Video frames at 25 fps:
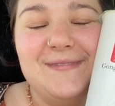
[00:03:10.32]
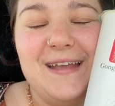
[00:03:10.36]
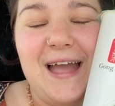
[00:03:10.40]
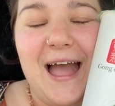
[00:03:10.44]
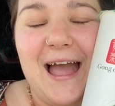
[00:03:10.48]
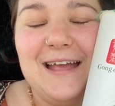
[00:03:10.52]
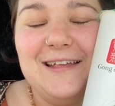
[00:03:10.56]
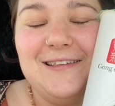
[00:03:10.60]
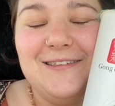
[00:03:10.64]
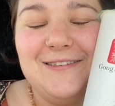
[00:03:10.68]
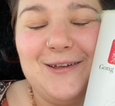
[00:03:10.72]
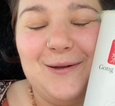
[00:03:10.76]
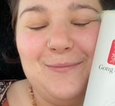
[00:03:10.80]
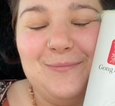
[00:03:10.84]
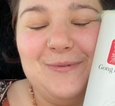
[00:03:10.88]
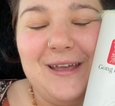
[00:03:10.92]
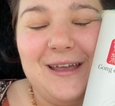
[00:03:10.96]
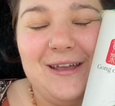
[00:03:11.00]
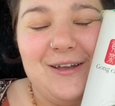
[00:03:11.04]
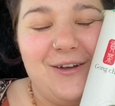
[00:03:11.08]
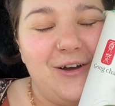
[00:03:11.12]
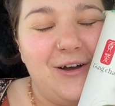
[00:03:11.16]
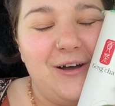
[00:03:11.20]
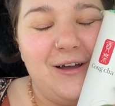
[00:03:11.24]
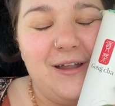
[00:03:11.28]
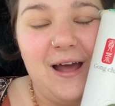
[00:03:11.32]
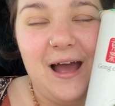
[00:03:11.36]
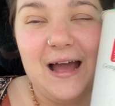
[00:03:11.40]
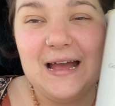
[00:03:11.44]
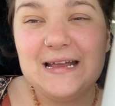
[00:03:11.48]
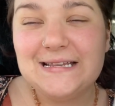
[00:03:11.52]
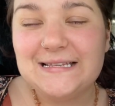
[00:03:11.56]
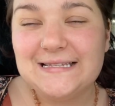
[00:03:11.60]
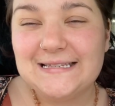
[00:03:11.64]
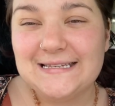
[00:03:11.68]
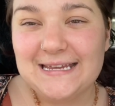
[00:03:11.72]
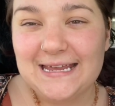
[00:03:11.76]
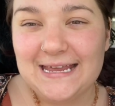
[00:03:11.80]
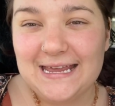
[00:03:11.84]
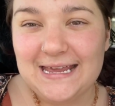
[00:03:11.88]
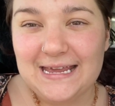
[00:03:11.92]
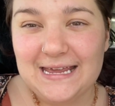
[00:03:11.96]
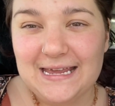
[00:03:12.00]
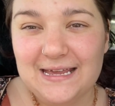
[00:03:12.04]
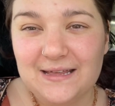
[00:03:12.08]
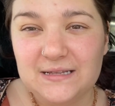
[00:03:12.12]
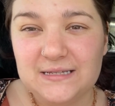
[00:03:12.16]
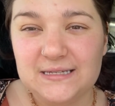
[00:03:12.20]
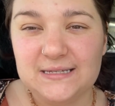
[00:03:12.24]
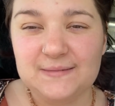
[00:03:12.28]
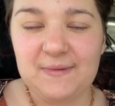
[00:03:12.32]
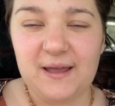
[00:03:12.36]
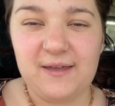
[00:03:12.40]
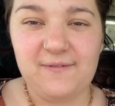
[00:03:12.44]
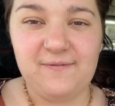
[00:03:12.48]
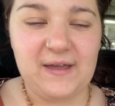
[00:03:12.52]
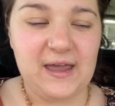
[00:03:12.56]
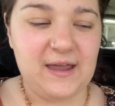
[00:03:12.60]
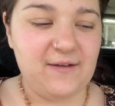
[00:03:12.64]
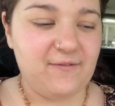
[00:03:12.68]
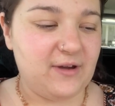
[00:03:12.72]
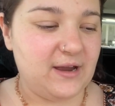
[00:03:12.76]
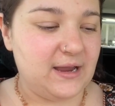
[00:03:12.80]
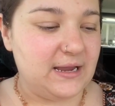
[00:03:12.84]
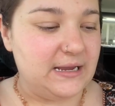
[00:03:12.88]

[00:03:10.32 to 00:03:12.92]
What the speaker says: I stopped and got iced tea. This is my favorite.